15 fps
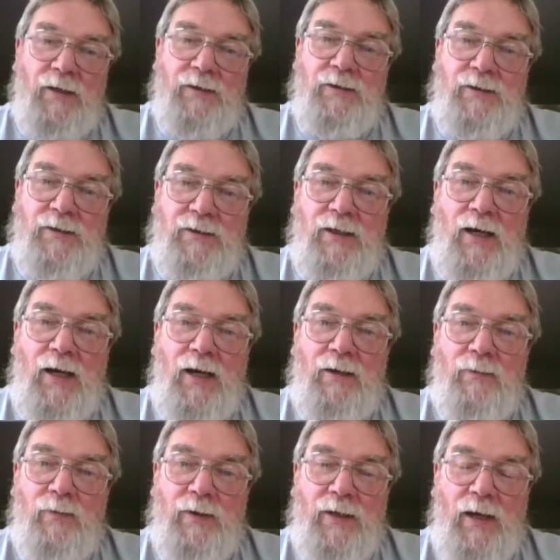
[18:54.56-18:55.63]
to decide
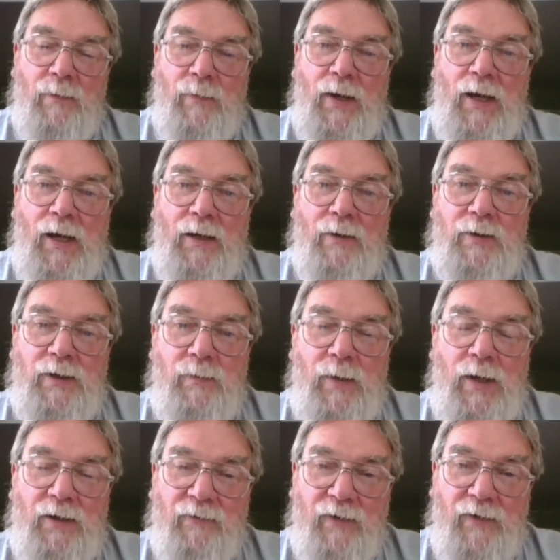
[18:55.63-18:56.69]
with that PAG, in the
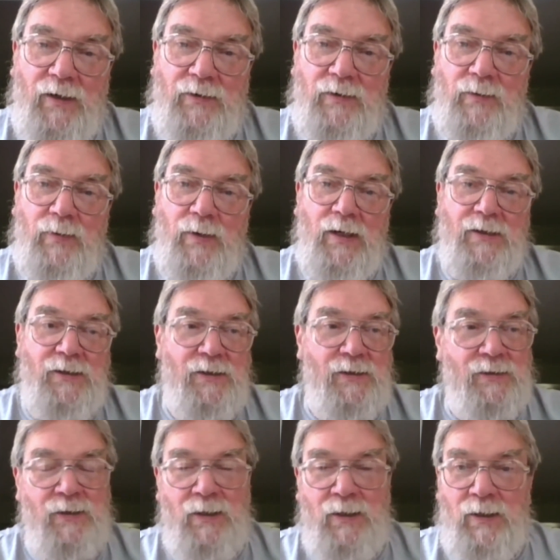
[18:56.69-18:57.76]
manufacturing process,